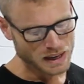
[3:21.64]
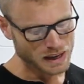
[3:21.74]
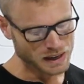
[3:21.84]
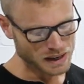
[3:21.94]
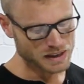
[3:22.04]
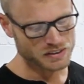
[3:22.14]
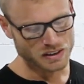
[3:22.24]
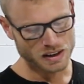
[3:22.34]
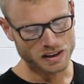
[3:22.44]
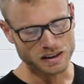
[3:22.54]

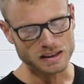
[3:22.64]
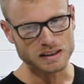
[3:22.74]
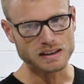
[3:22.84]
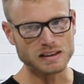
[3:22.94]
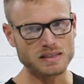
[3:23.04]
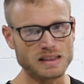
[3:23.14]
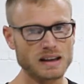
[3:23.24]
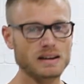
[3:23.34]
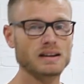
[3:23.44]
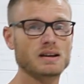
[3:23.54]
is
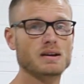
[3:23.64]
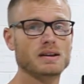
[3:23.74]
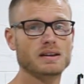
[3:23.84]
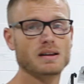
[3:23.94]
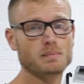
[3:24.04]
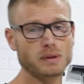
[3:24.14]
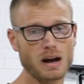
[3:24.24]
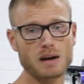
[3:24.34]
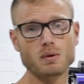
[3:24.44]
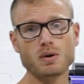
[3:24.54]
thin,
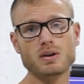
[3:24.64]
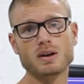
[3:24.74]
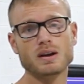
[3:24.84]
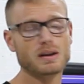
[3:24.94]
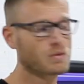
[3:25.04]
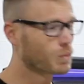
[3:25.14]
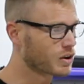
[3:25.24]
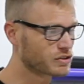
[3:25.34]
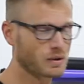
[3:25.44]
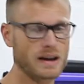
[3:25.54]
pliable,
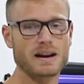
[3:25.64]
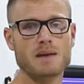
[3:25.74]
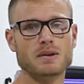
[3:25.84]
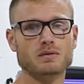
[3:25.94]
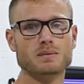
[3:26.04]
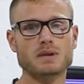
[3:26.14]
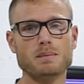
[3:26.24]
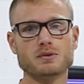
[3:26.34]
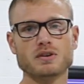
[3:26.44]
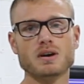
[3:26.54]
works great in ambient room
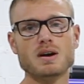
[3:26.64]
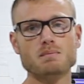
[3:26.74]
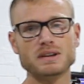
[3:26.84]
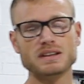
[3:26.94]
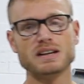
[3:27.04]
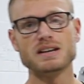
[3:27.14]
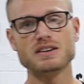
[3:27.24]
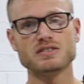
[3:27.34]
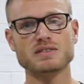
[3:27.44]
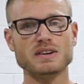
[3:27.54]
temperature, but the
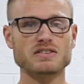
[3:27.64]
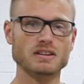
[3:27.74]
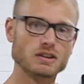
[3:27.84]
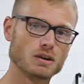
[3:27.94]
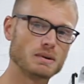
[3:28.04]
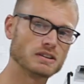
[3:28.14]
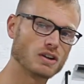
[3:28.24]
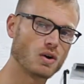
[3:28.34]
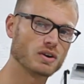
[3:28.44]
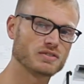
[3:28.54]
adhesive is a little bit
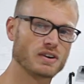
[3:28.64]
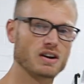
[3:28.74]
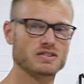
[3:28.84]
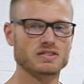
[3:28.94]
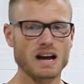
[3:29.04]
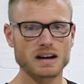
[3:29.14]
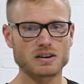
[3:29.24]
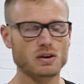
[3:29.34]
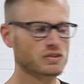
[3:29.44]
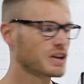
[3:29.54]
lower as far as the tack
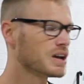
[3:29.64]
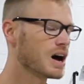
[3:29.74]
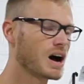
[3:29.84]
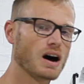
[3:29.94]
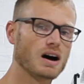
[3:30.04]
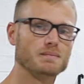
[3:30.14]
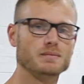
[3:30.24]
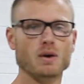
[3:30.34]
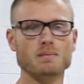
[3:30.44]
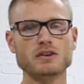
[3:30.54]
goes.
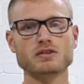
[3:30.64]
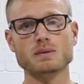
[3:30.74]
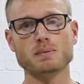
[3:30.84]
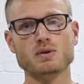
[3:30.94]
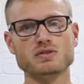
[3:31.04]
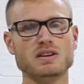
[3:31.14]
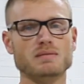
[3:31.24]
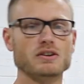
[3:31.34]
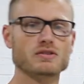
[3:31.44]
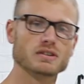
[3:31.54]
You know, make sure you're post-heating,
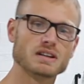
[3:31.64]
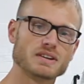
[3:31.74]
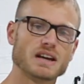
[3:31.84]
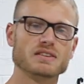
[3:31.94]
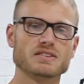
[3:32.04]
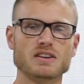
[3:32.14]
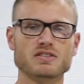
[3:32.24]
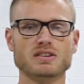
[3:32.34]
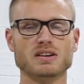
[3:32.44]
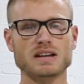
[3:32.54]
make sure you're alleviating
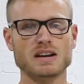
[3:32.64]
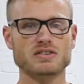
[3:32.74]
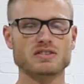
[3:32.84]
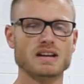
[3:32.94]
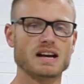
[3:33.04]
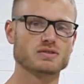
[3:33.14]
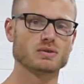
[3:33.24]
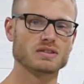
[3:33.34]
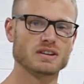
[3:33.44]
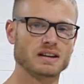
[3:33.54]
tension on the edges and that
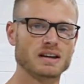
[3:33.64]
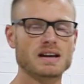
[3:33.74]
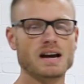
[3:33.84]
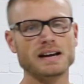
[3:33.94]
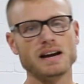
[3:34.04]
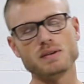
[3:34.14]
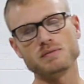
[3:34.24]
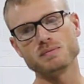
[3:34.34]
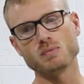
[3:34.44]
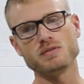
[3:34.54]
sort of thing. Again,
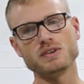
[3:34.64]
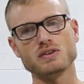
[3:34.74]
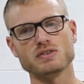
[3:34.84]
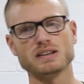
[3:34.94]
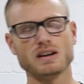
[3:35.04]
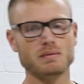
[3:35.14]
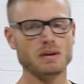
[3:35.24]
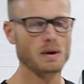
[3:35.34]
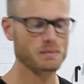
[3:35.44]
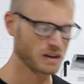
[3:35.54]
more videos like that on
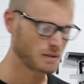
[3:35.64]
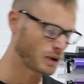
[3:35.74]
my website,